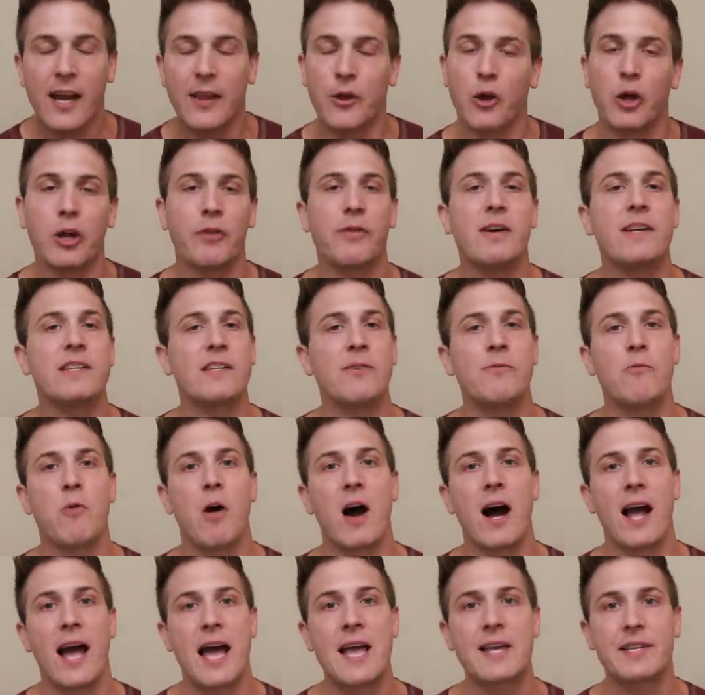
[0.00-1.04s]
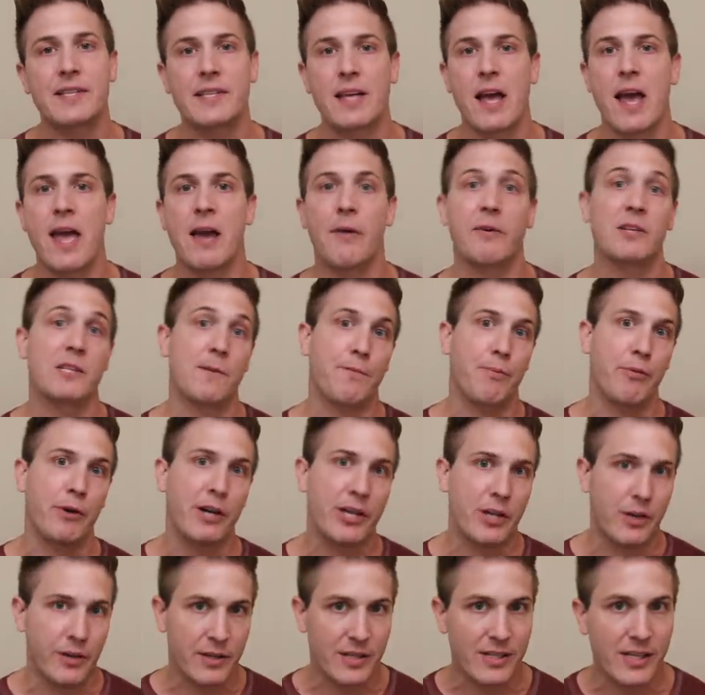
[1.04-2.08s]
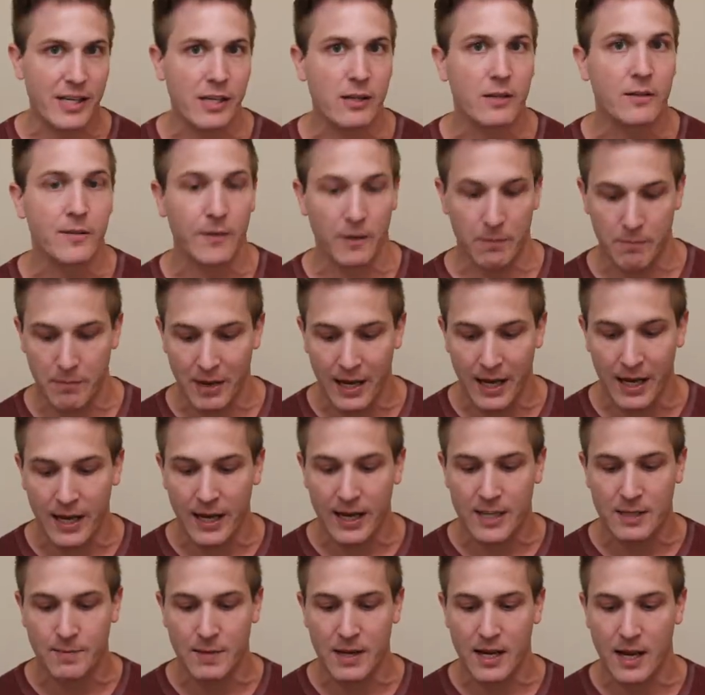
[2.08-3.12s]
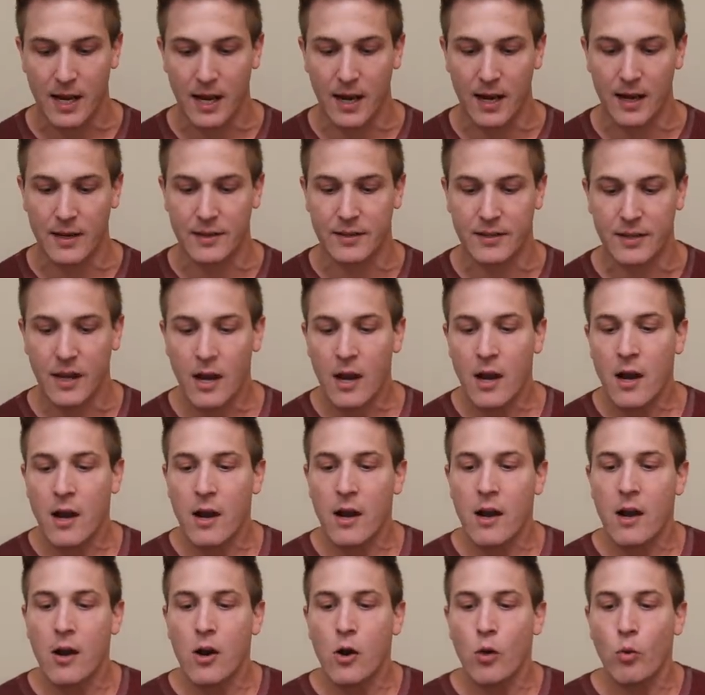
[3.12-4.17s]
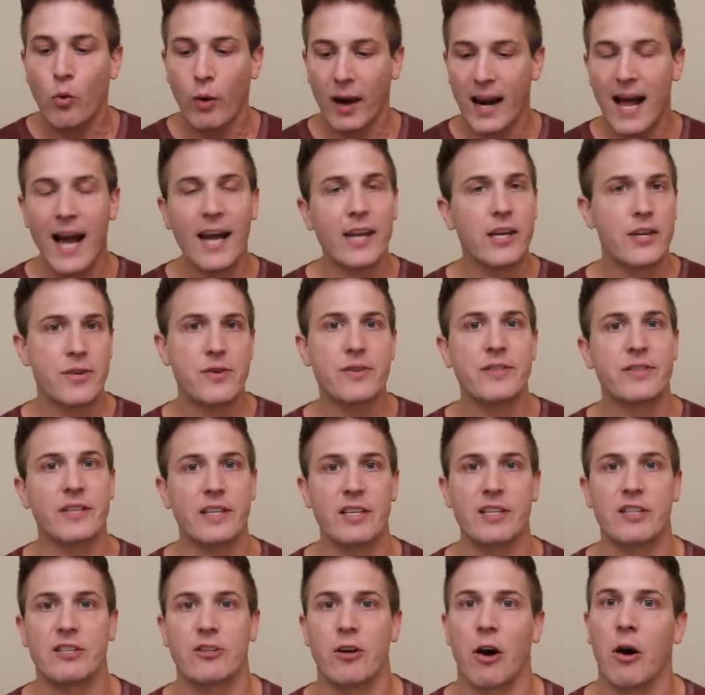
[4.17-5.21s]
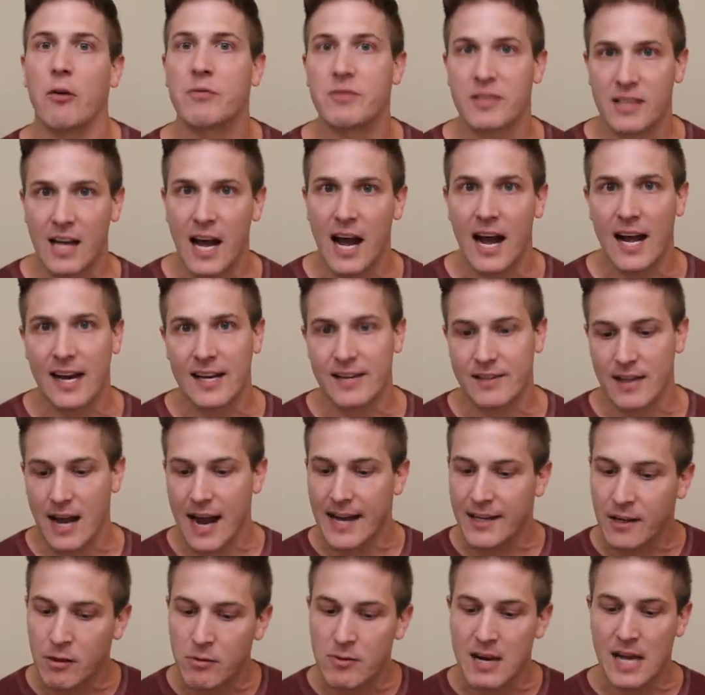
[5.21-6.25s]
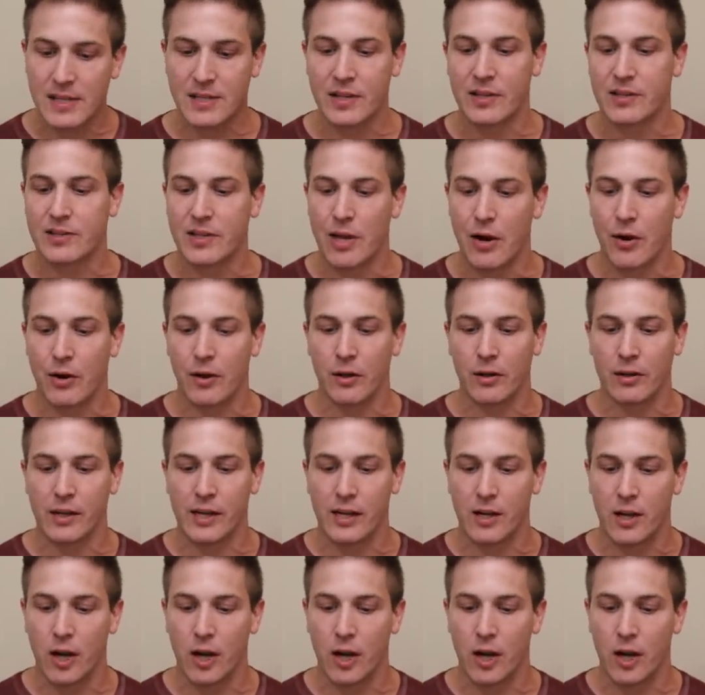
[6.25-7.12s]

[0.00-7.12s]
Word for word: And the only reason why I say it was a pretty good deal for me is because when I use these stones, guys, I don't necessarily